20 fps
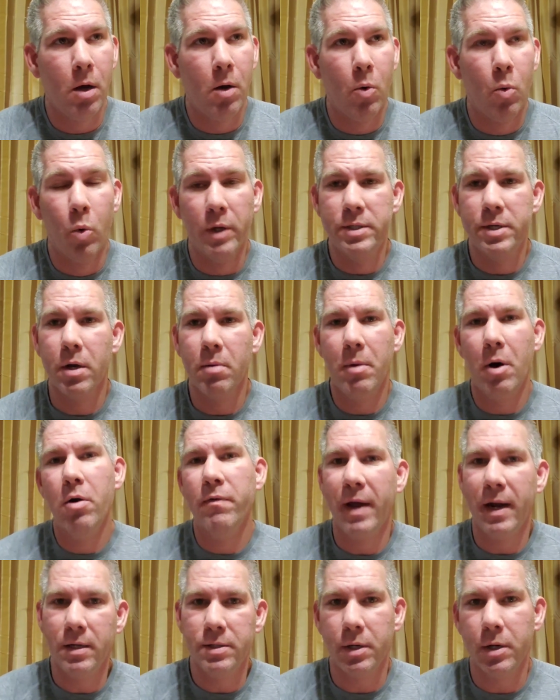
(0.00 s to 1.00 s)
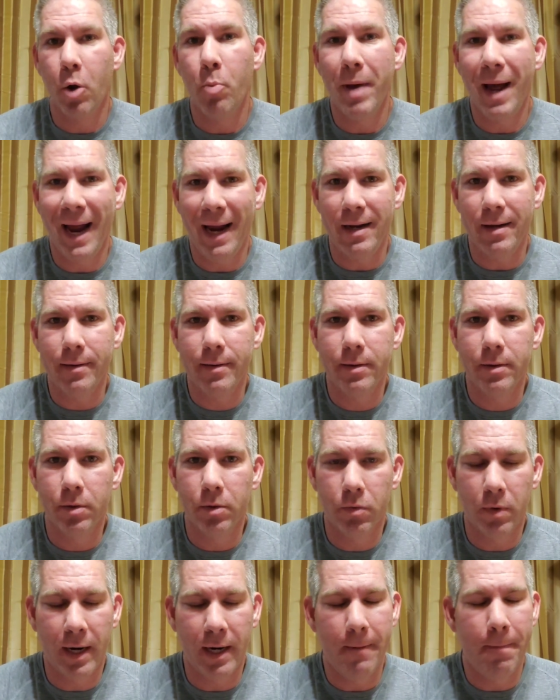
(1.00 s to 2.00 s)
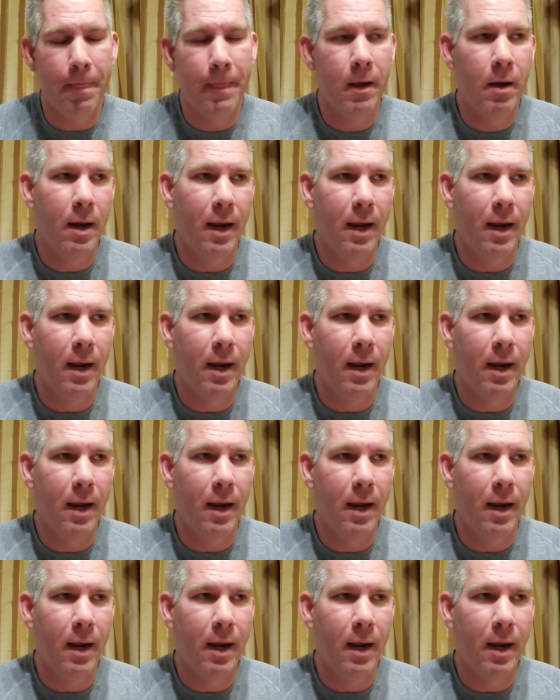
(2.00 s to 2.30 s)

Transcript: what's going to motivate us to go back, right?